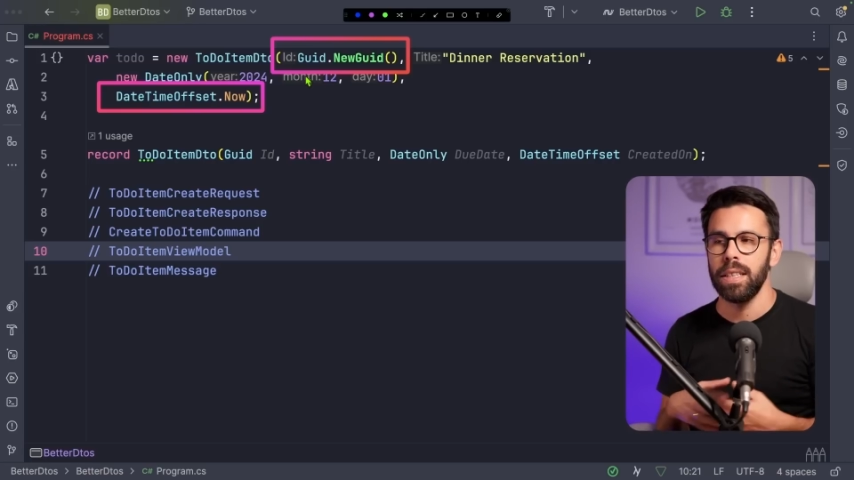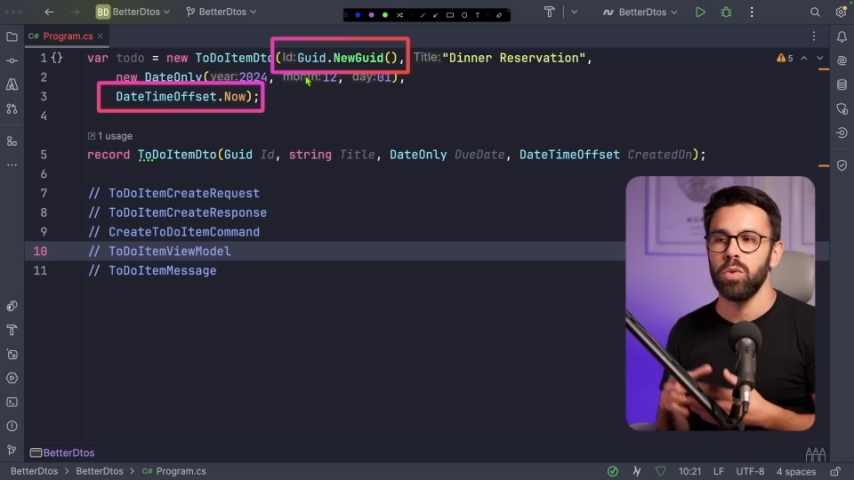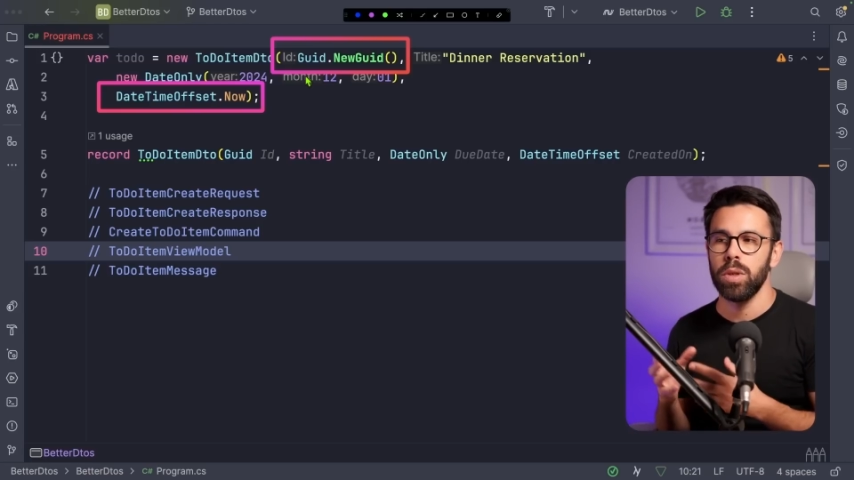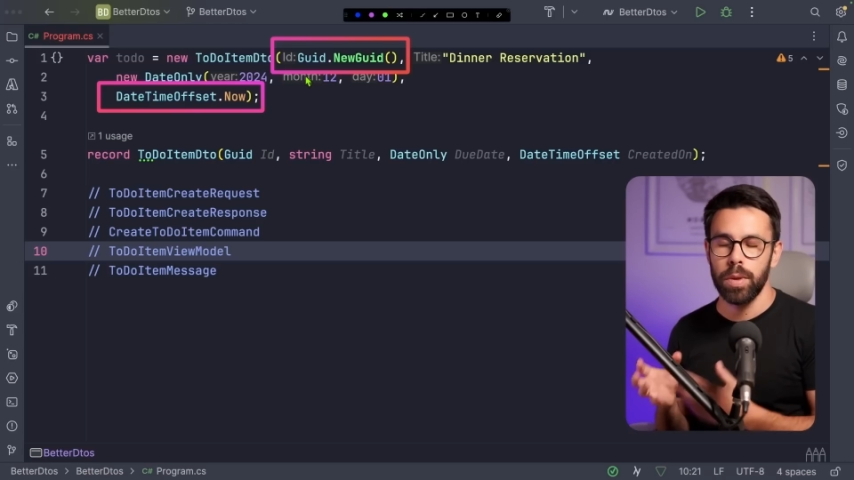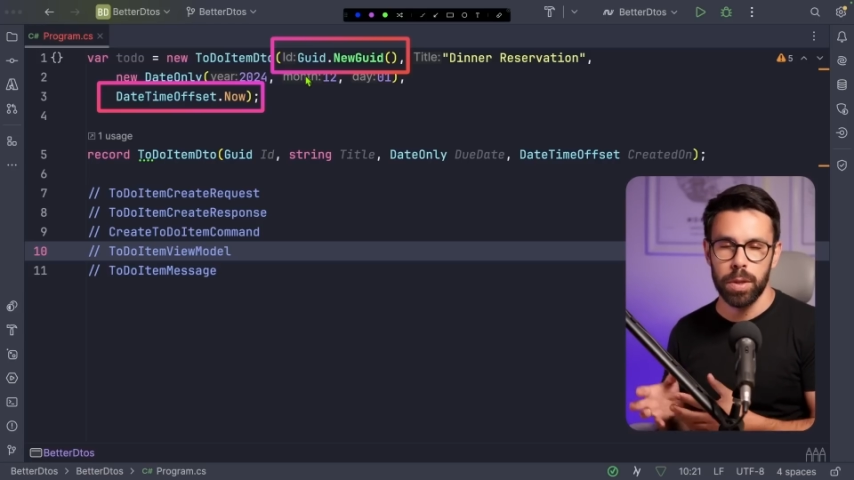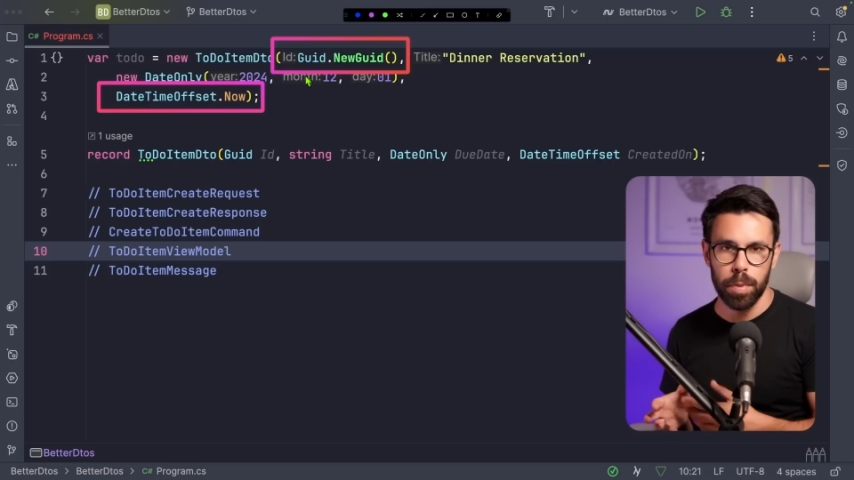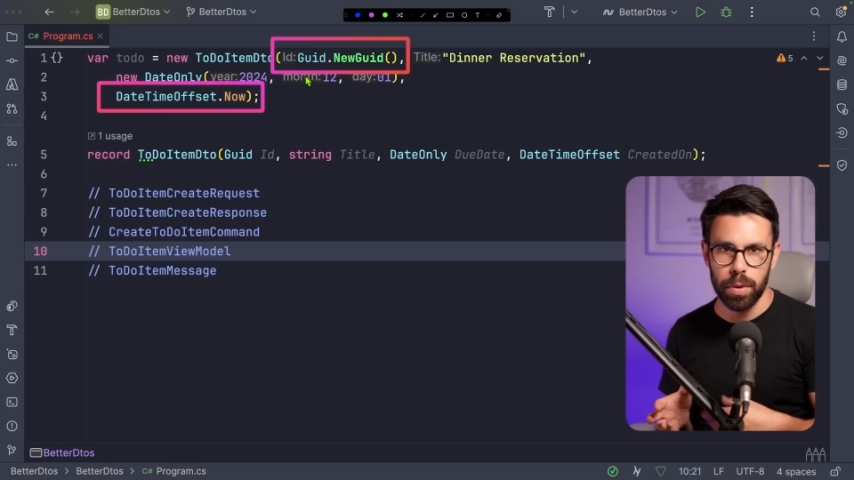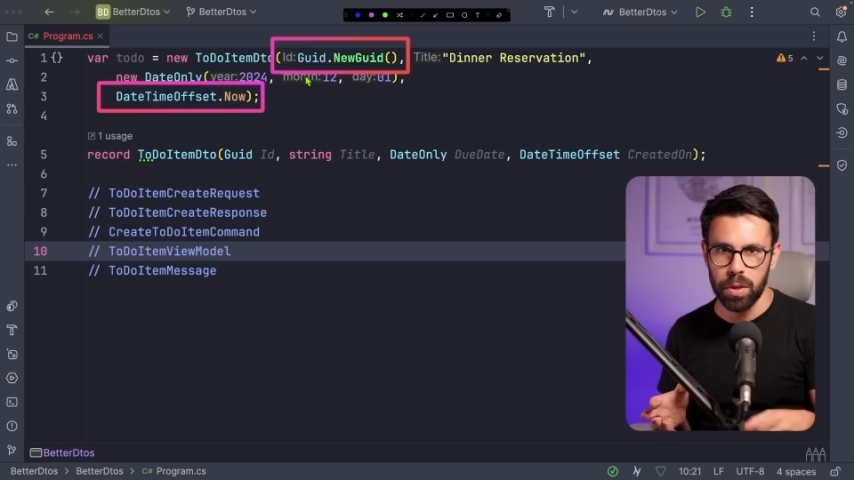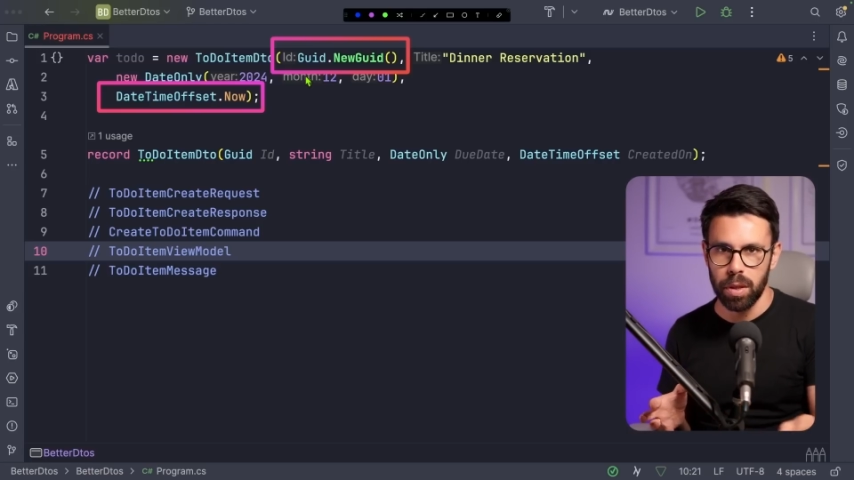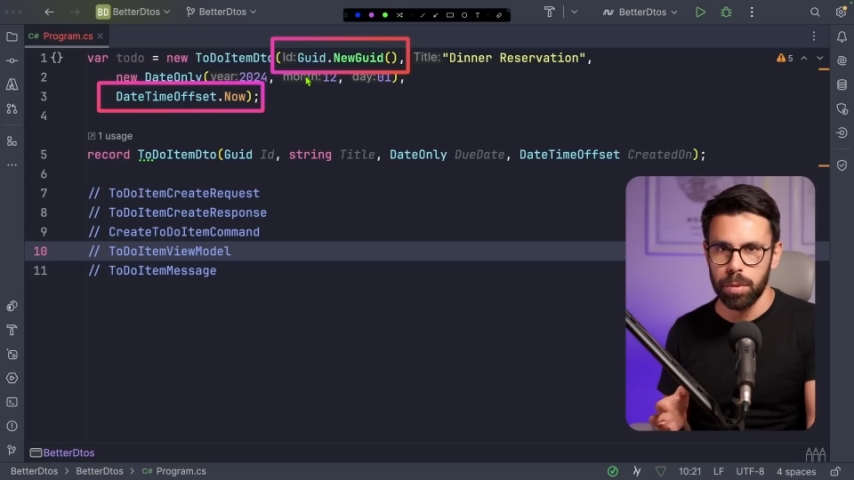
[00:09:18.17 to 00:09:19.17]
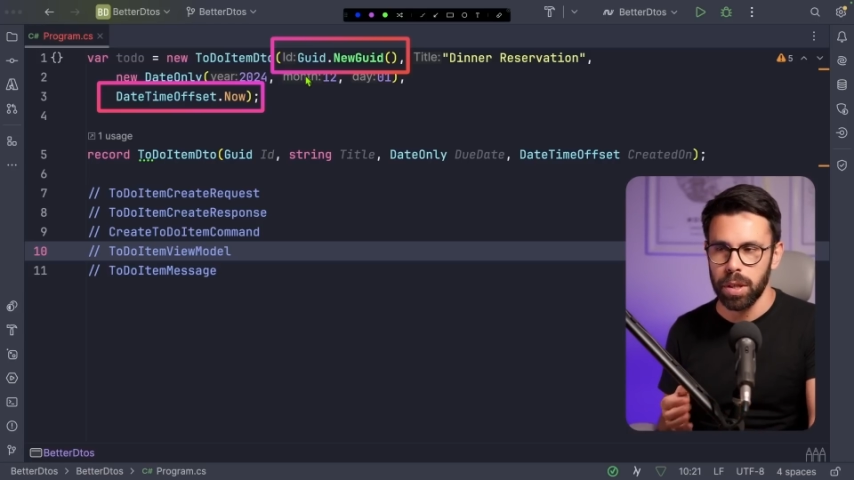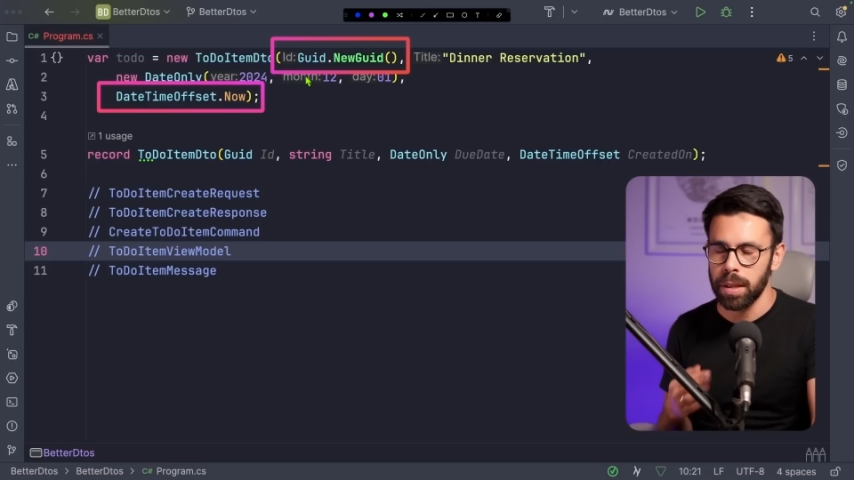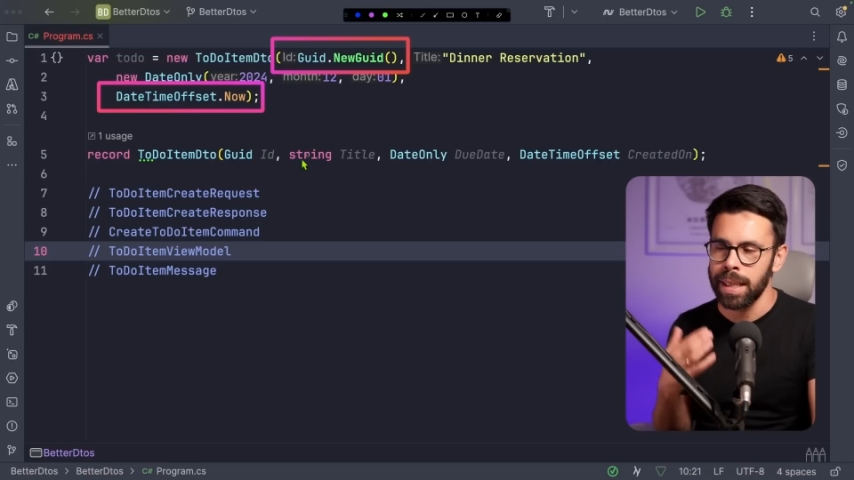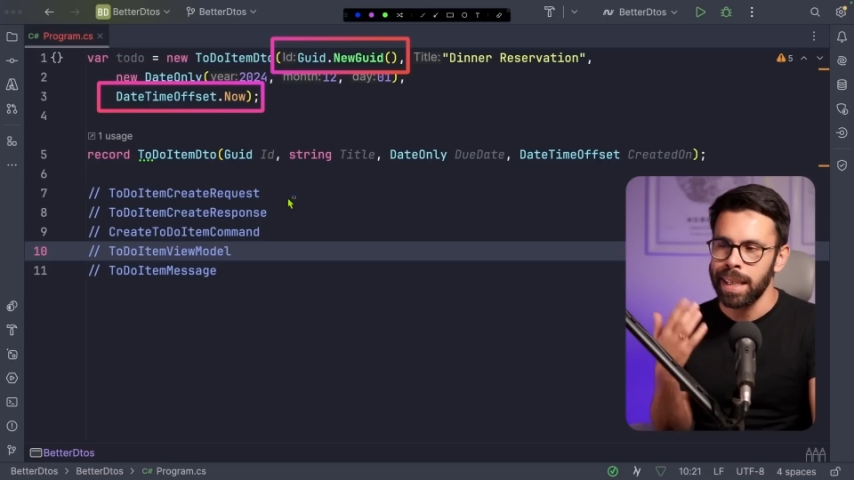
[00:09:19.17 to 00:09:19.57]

into a response object.